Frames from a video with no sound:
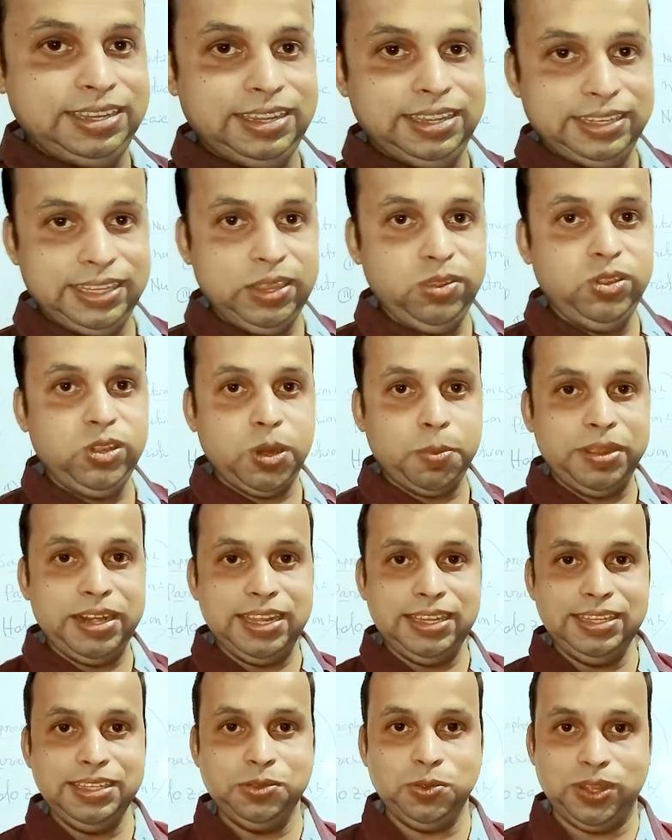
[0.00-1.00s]
The unit of
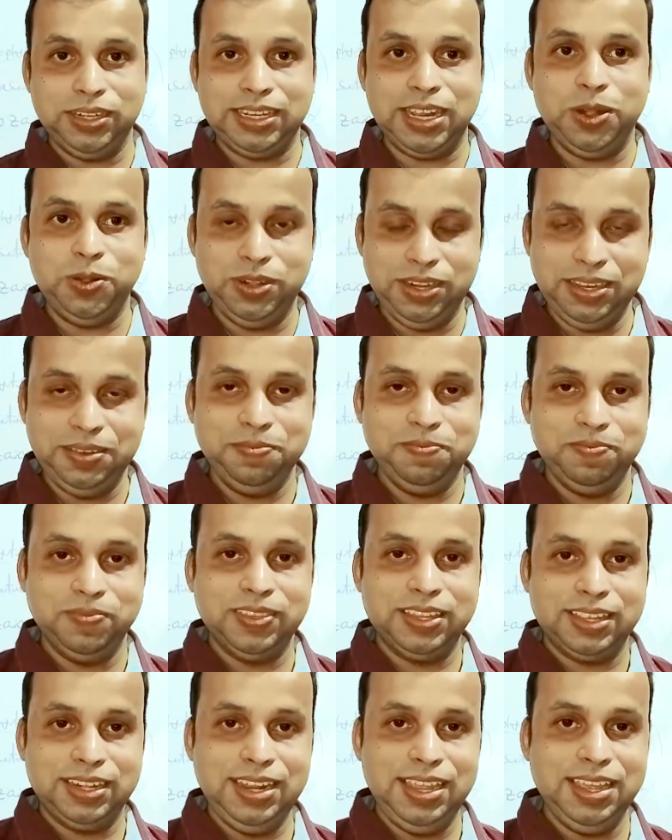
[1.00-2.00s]
energy is what? Calorie.
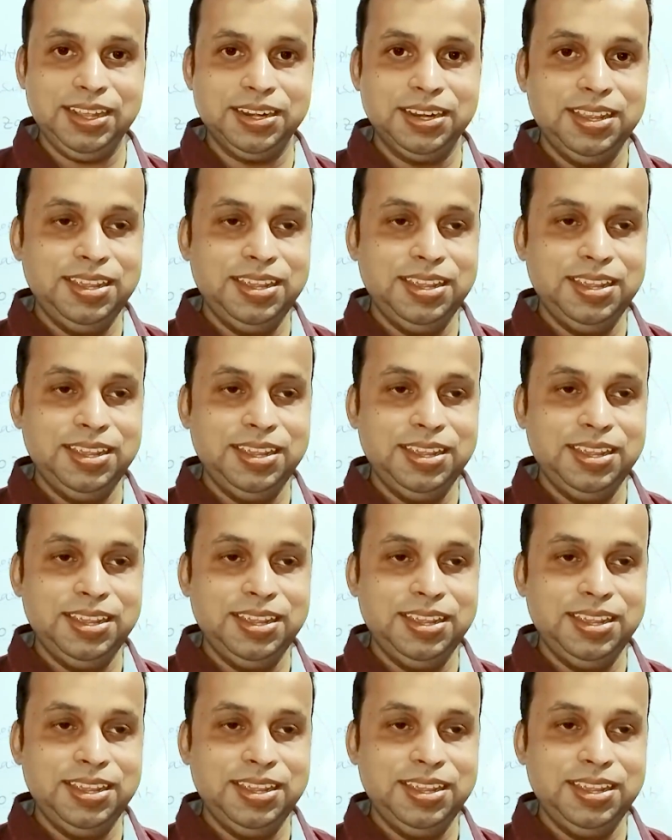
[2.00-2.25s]
Clear?